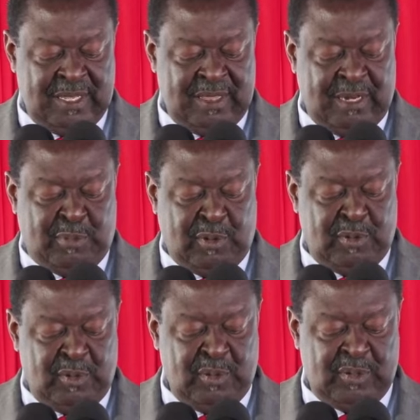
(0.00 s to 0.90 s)
that
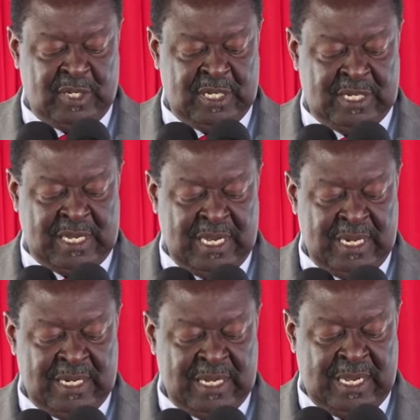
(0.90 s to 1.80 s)
produce
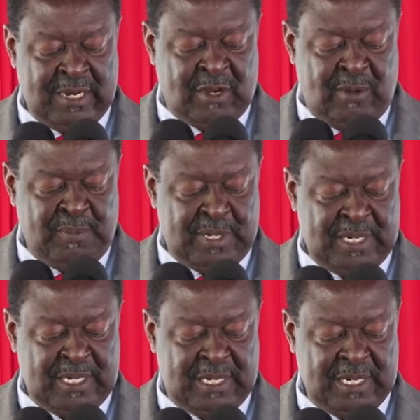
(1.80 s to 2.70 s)
skilled and
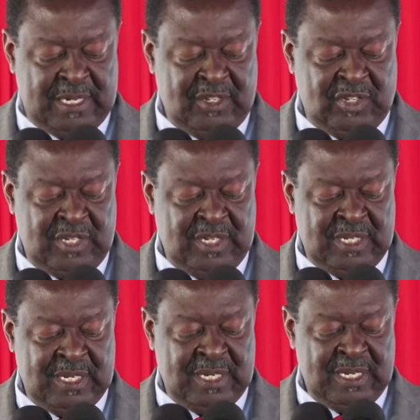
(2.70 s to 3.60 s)
competent technicians